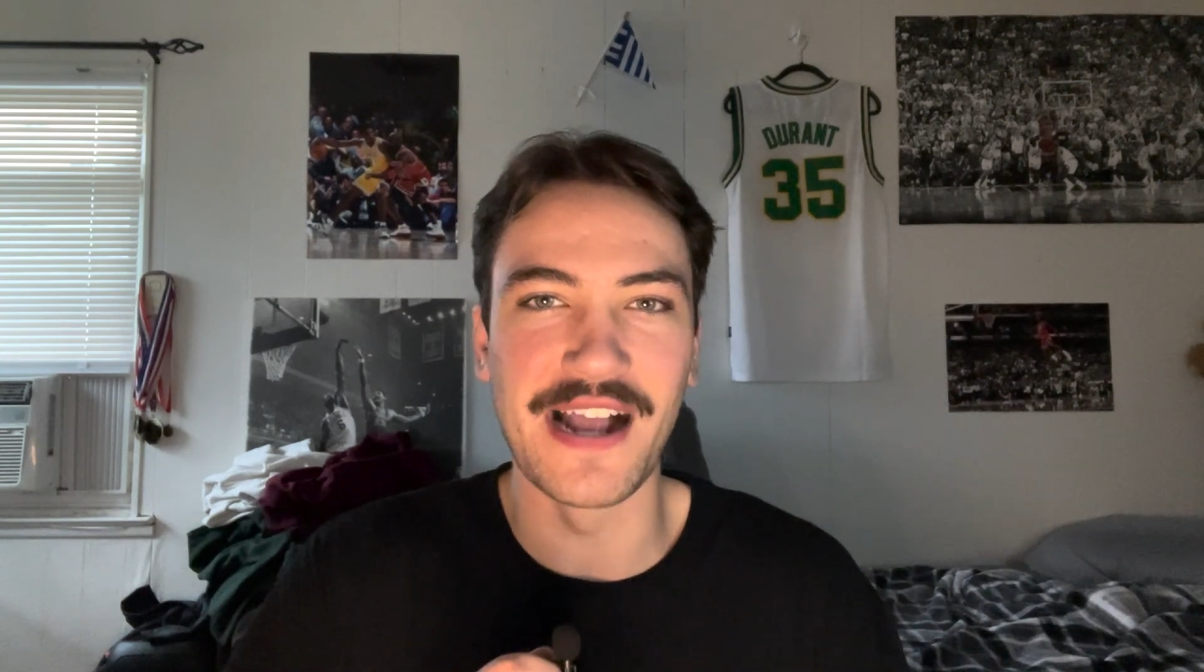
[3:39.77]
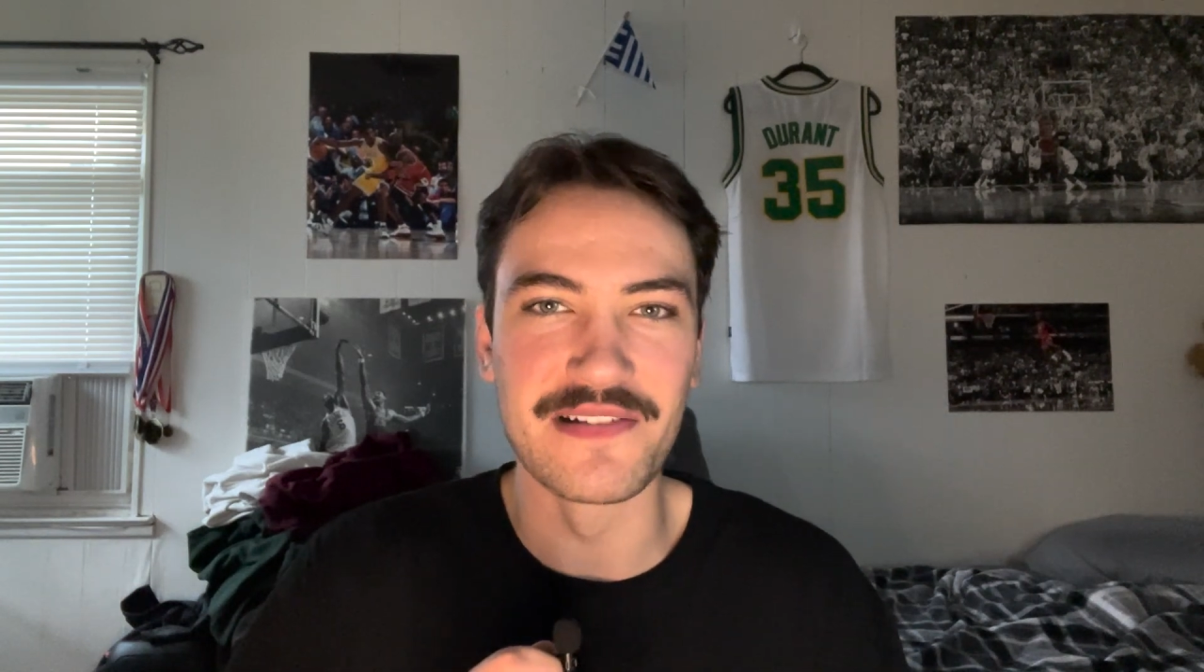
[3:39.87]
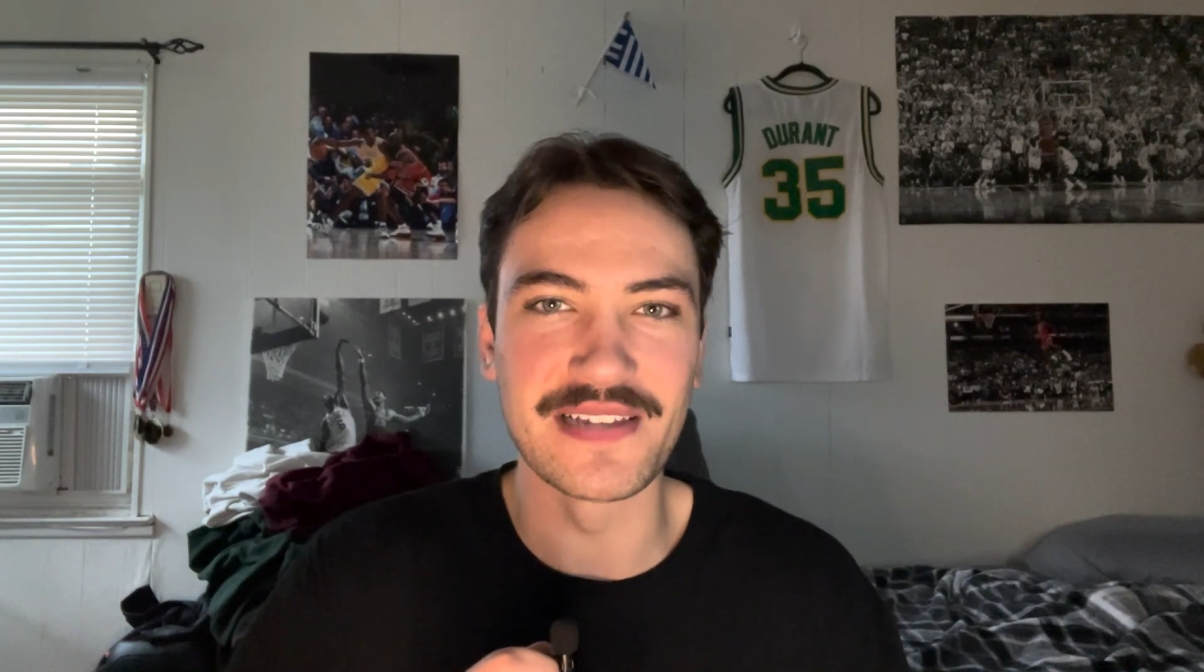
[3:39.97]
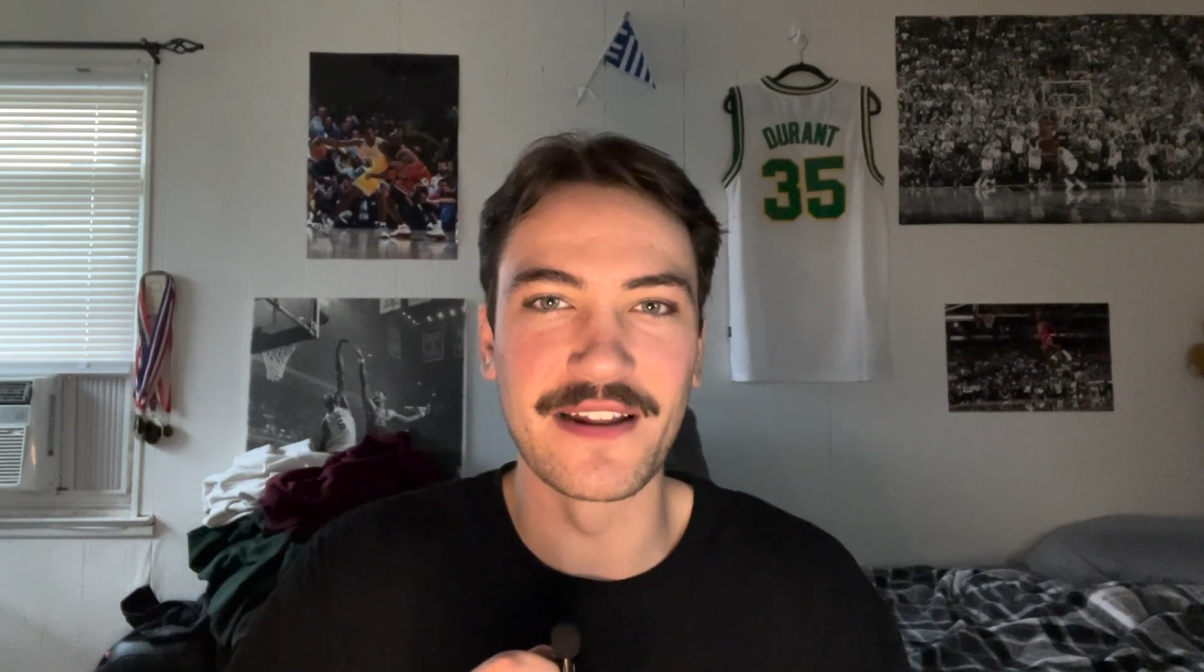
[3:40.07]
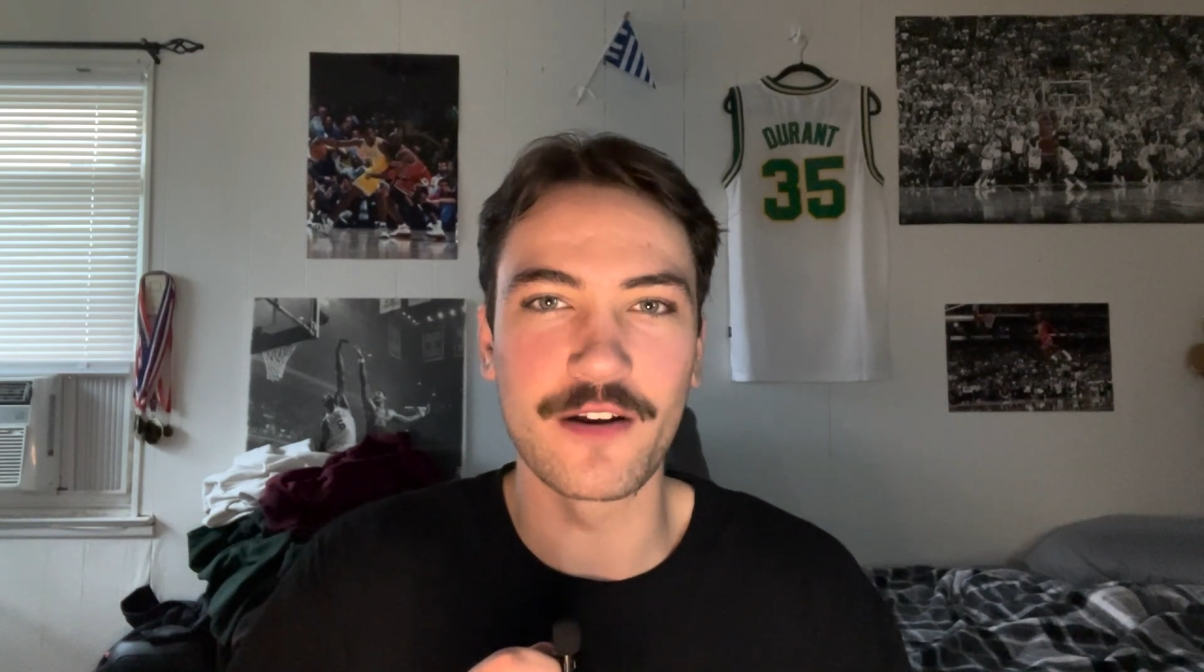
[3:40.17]

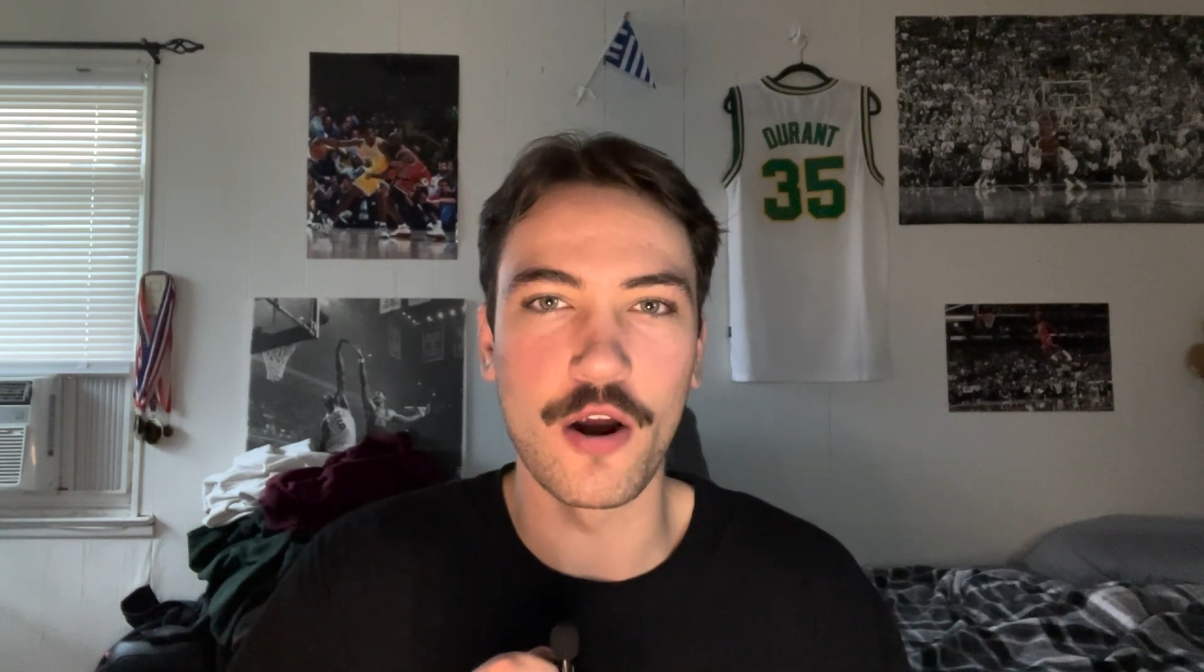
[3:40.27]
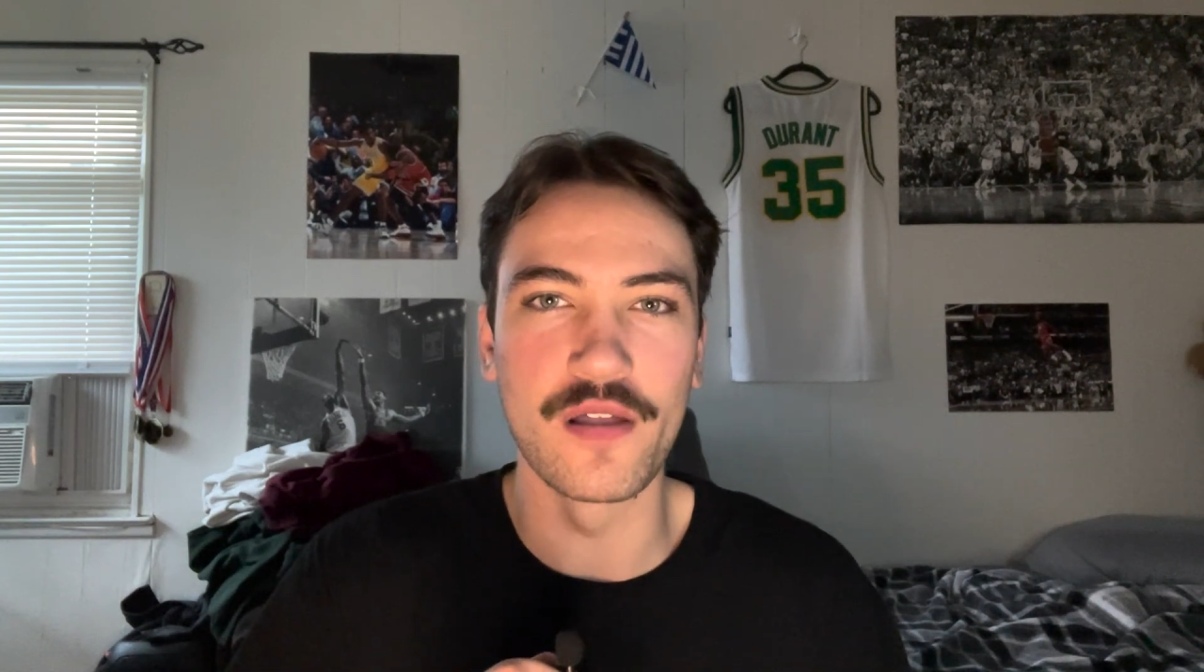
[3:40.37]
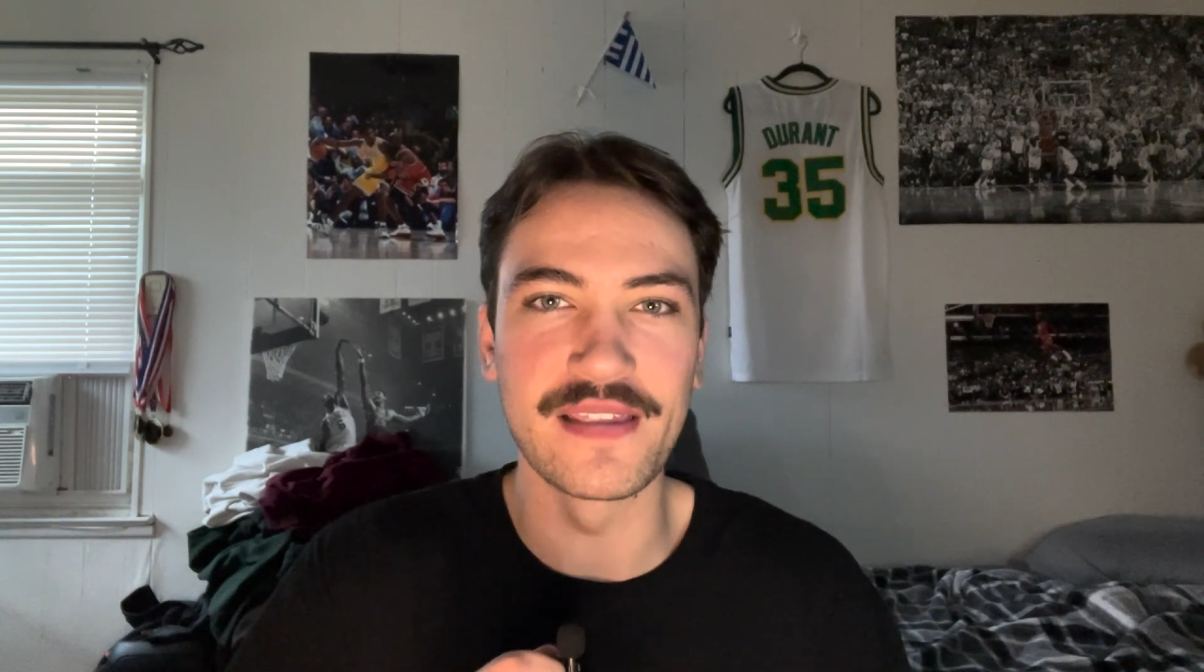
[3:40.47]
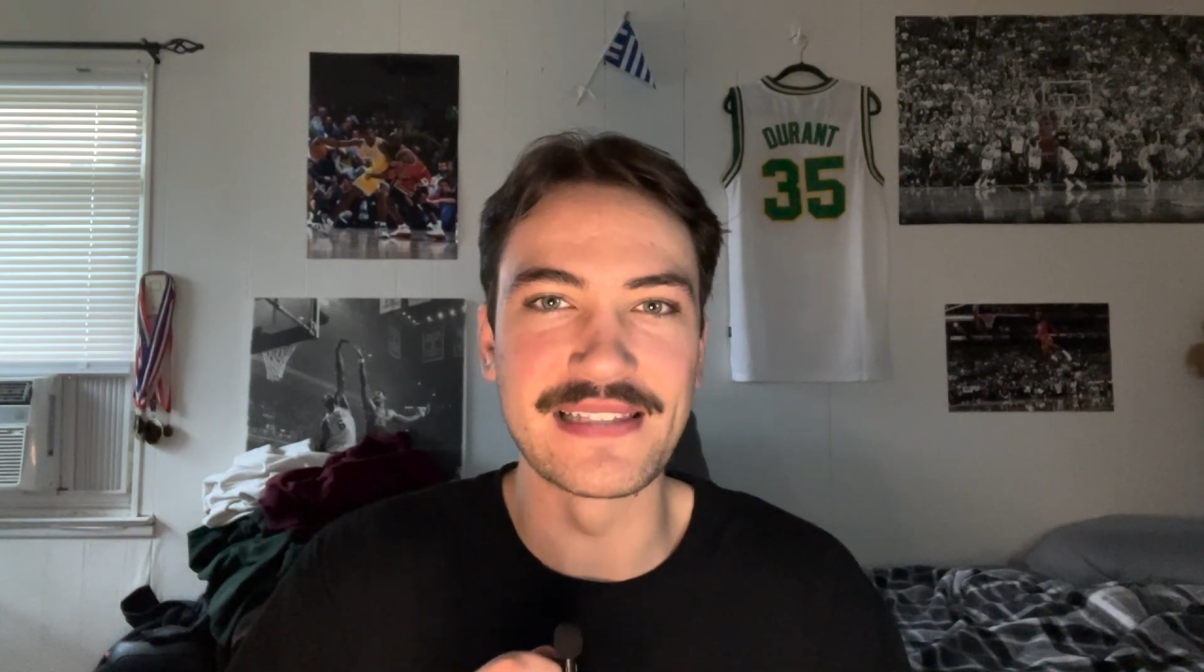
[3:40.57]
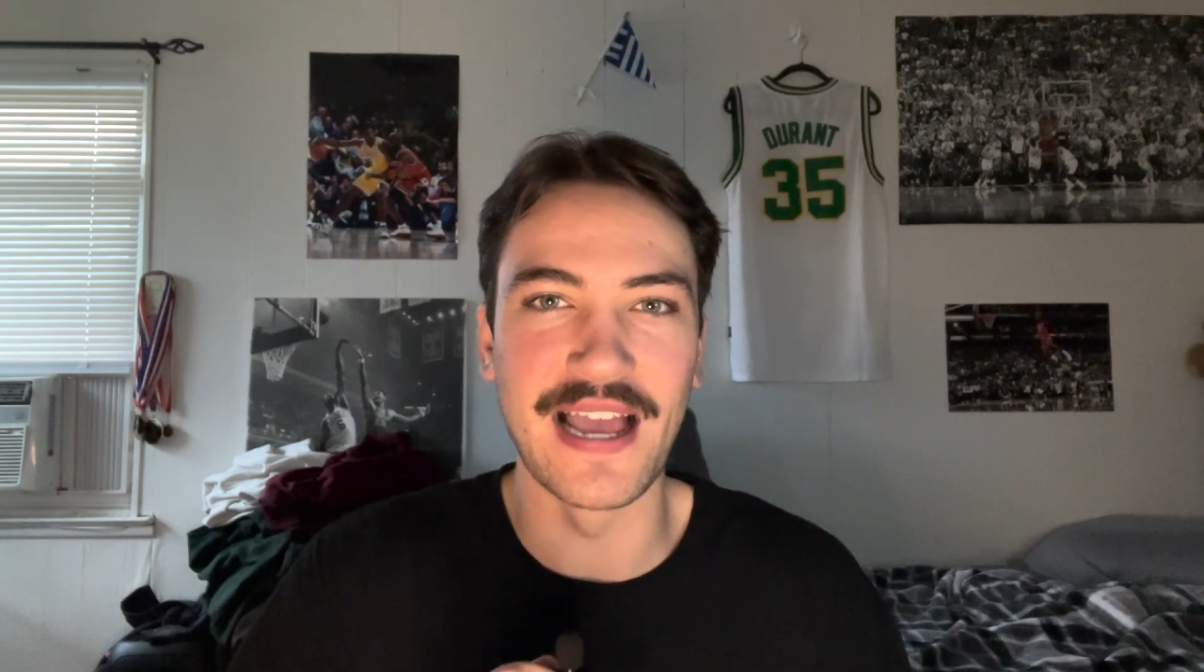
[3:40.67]
outside of Karl-Anthony